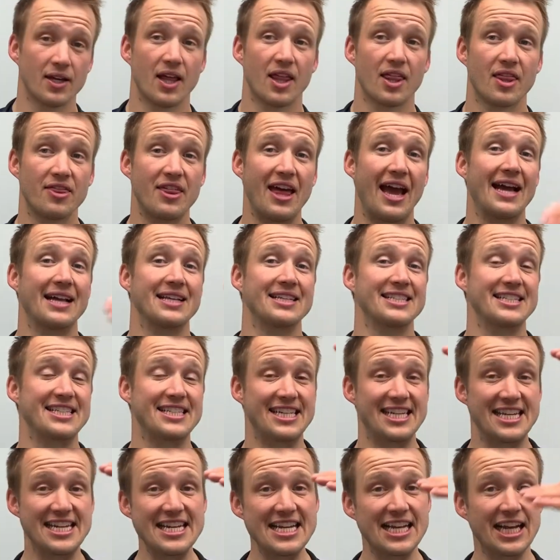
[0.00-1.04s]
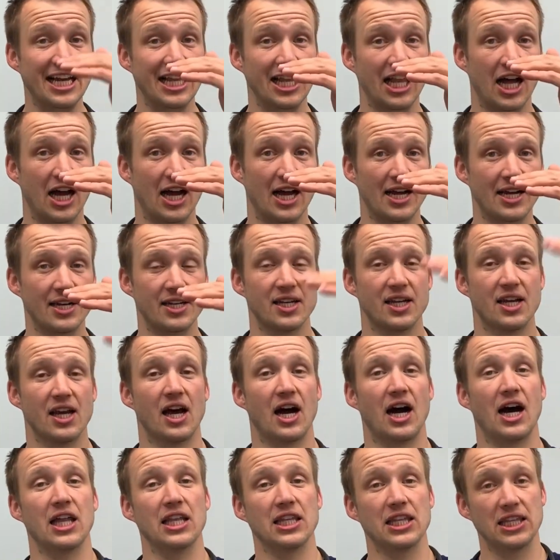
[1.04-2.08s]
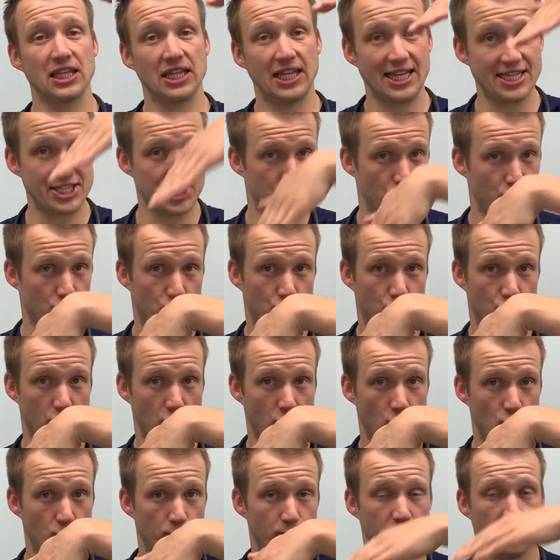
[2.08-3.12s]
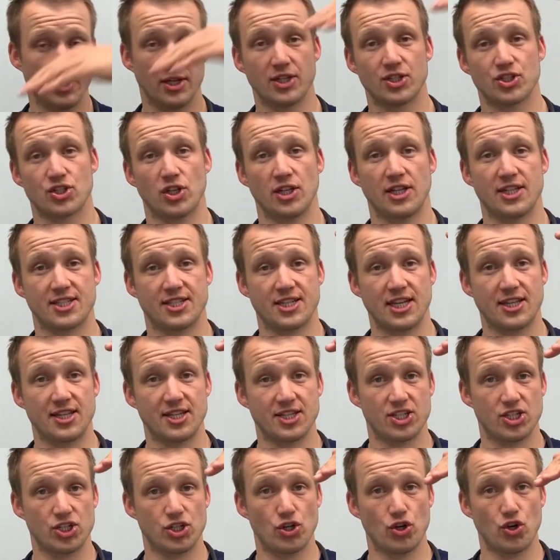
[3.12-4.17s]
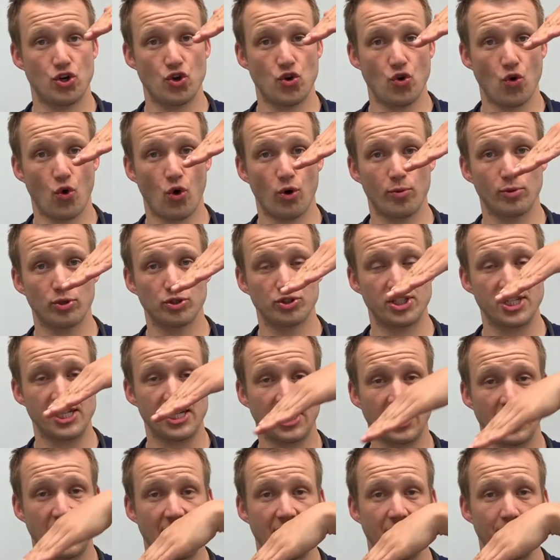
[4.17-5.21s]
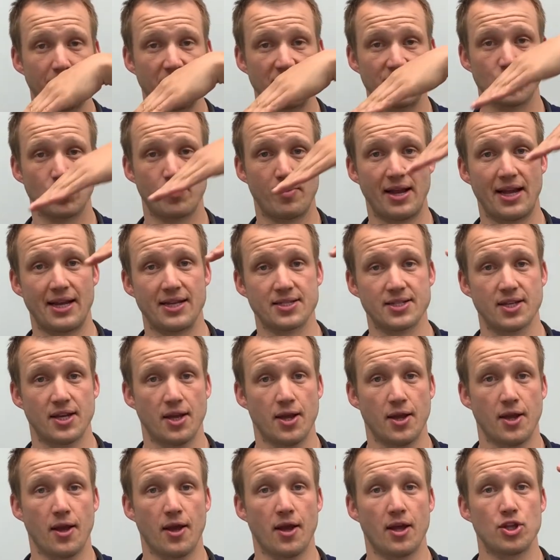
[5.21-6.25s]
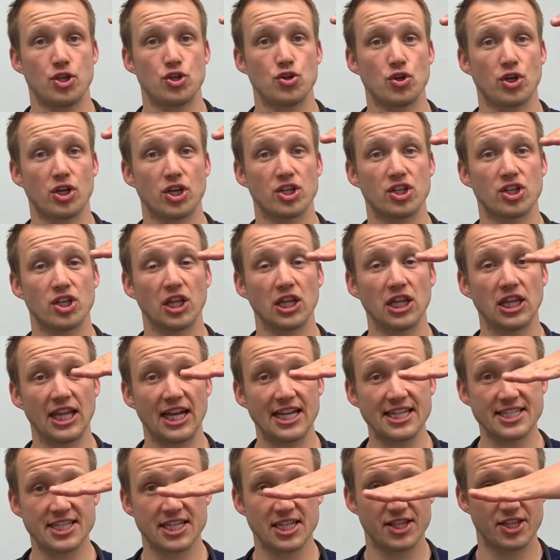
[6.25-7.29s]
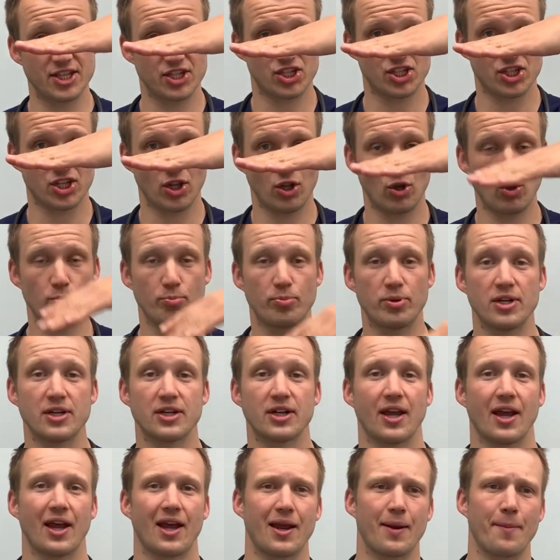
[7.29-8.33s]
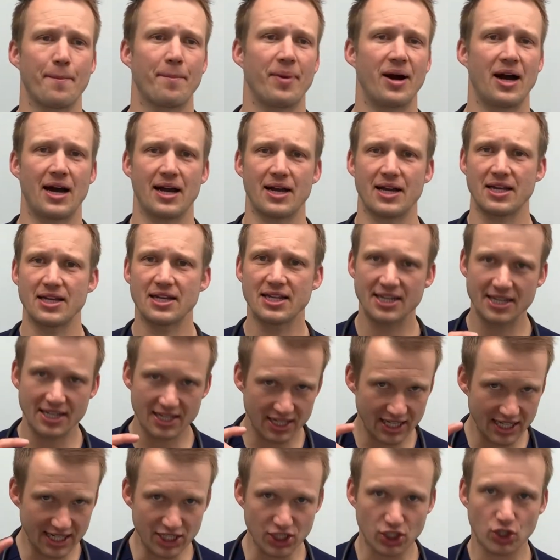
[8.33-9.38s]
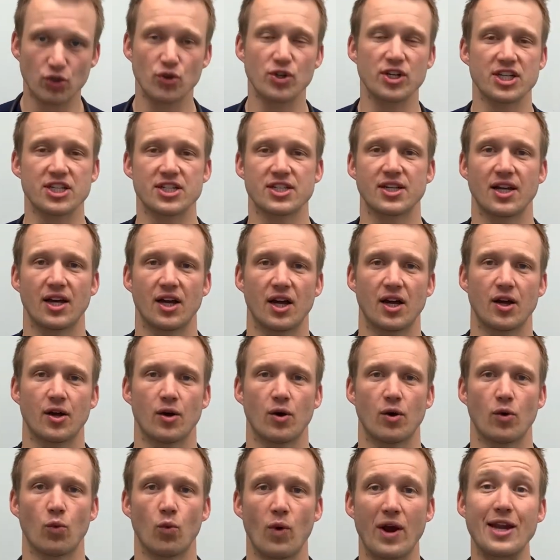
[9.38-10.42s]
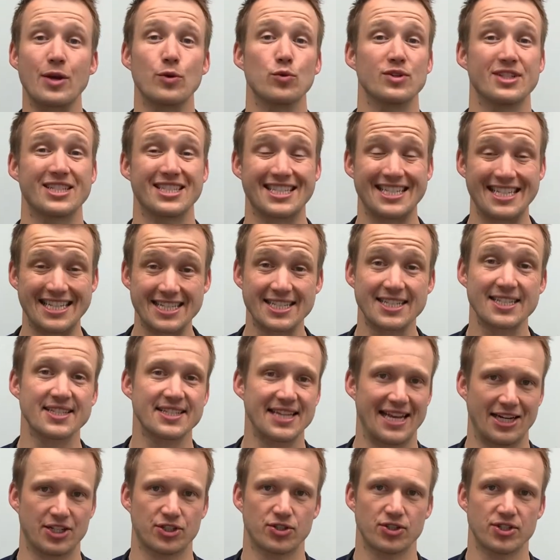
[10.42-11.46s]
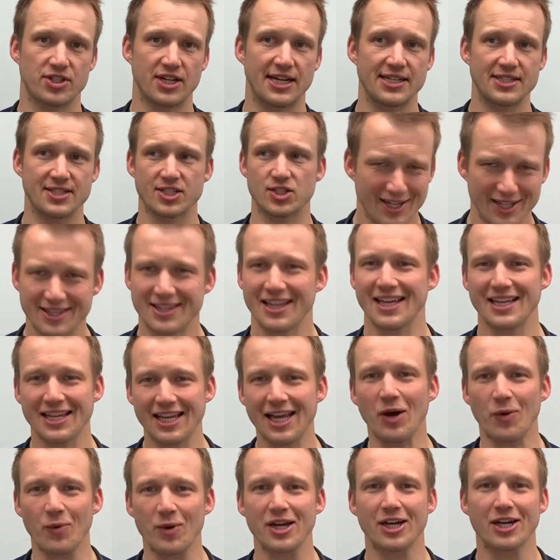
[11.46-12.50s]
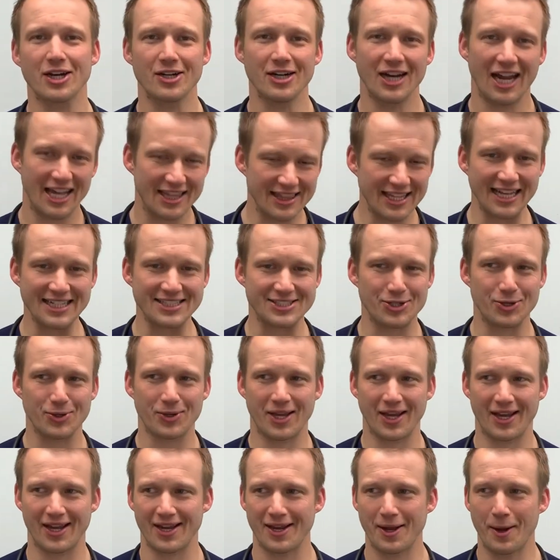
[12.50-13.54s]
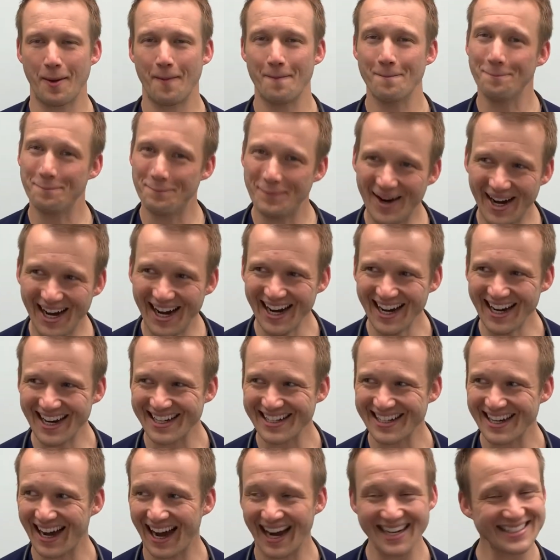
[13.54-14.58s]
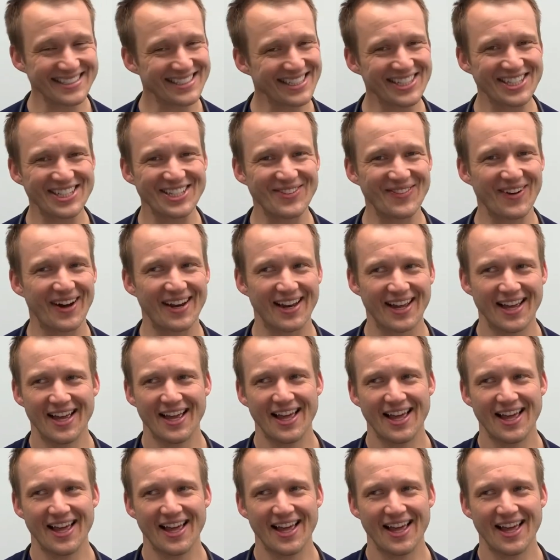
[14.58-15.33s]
that decline a lesser slope. So let's say this is your normal decline in muscle mass. You can lessen the slope, okay, by increased weight resistance exercises. They get weaker, and that's okay. But I tell you what,